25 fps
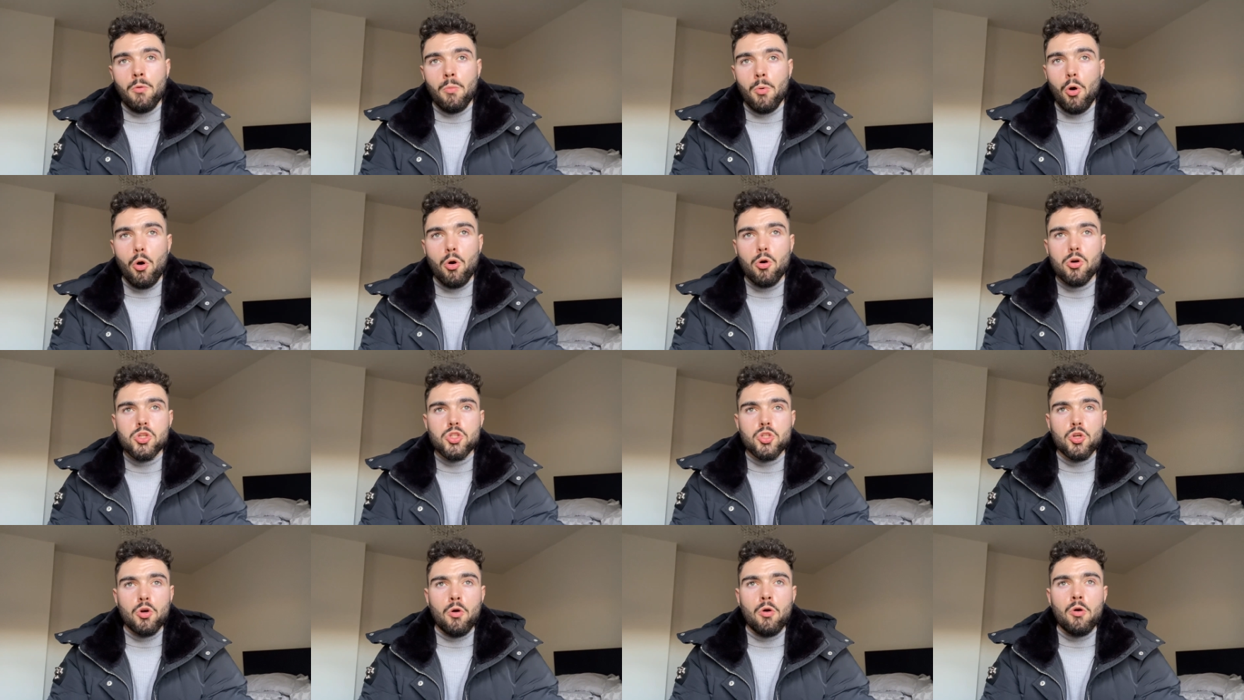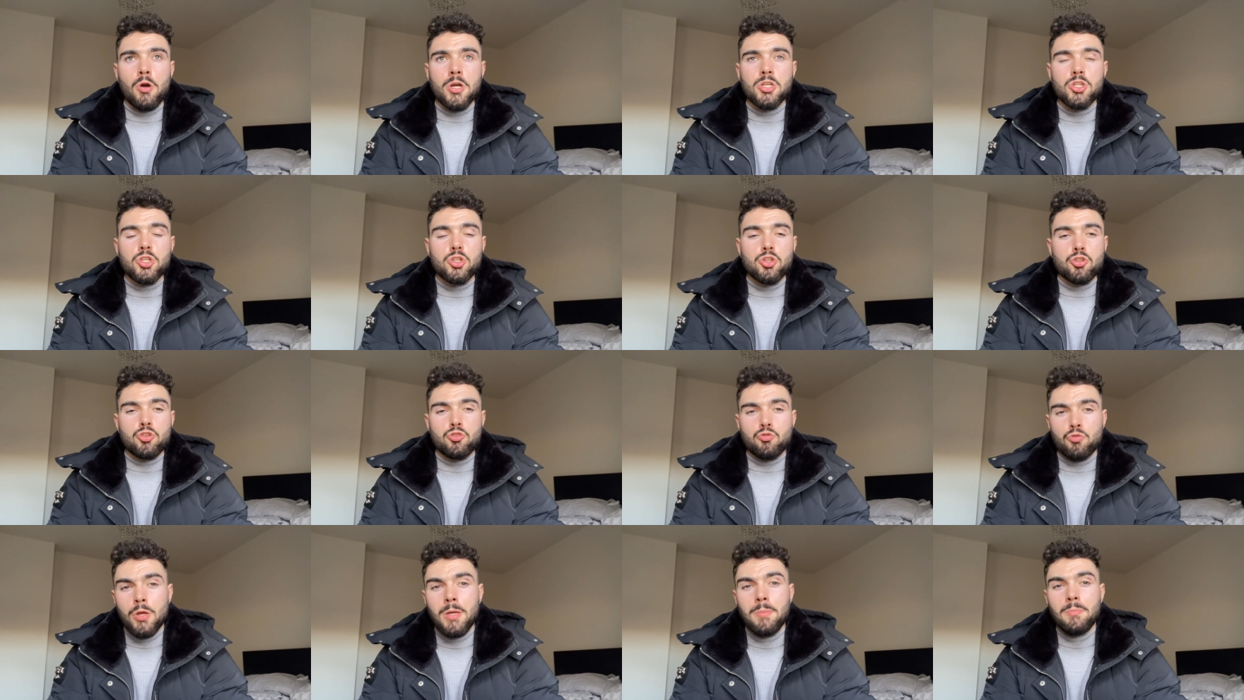but also
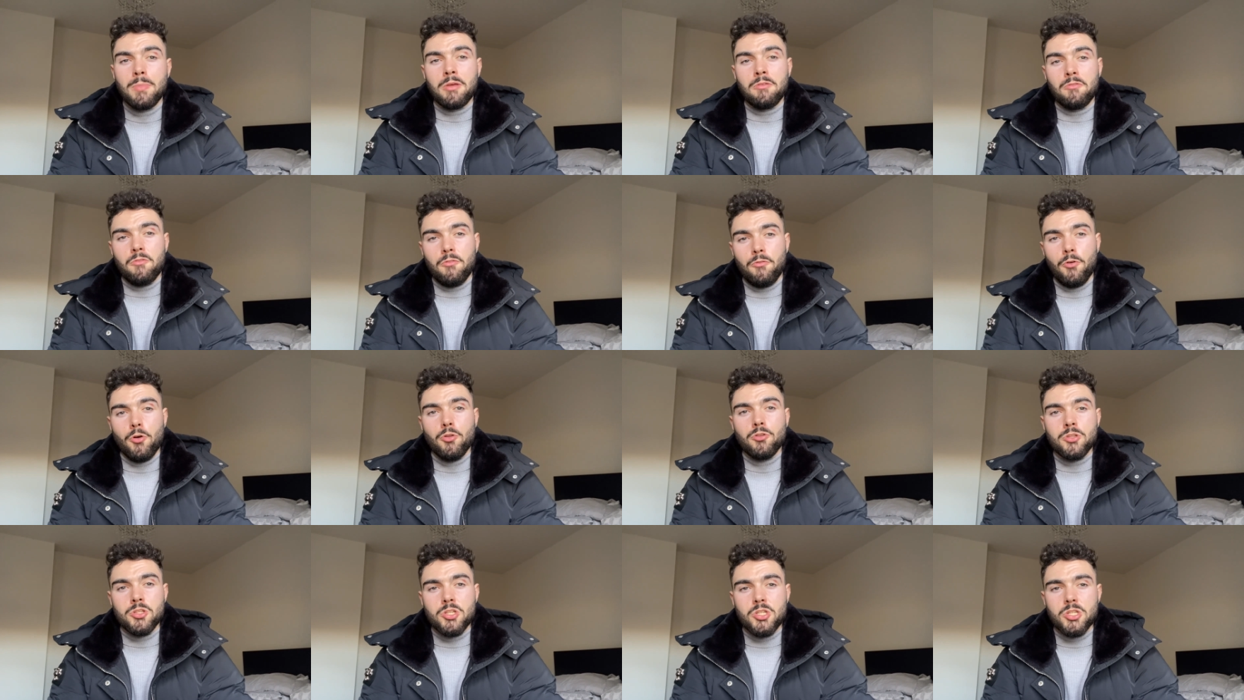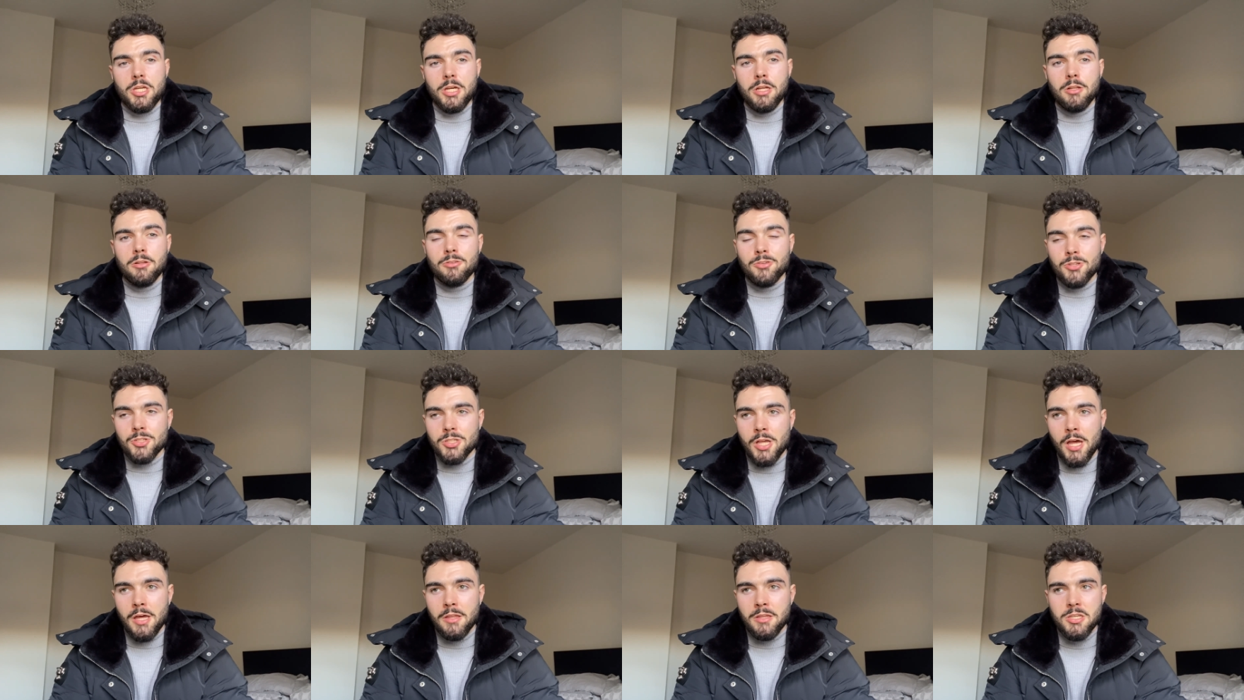extremely fun
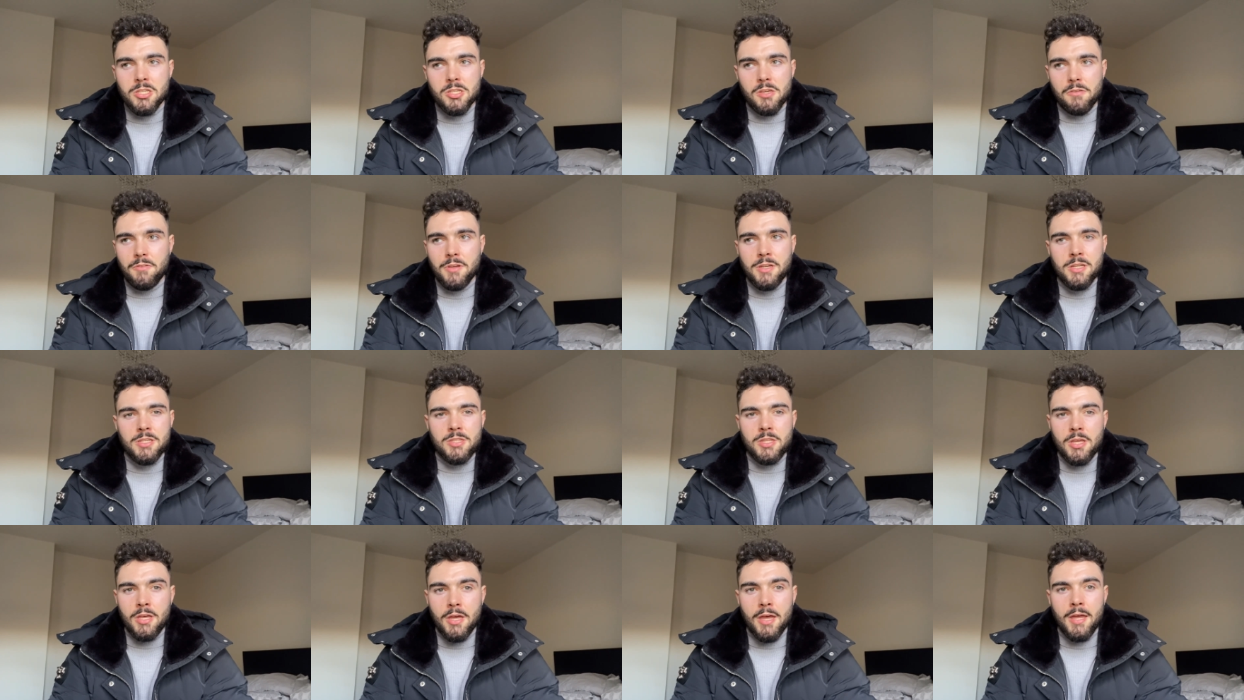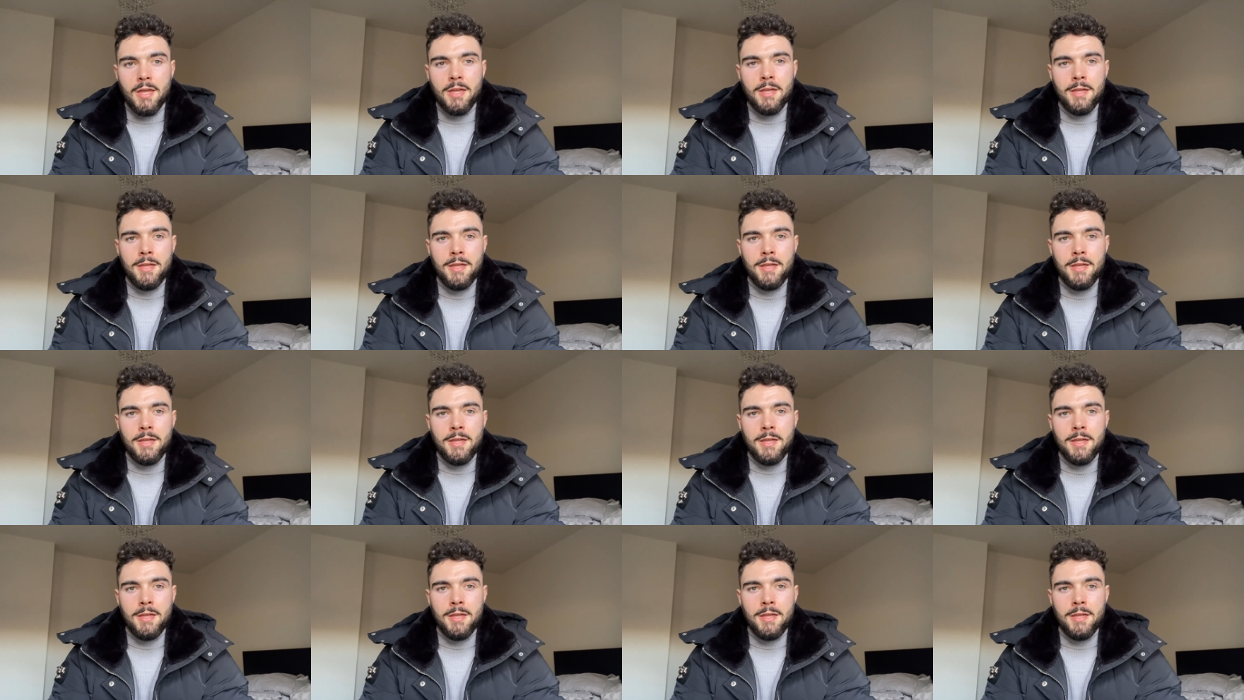skills. Like these are things that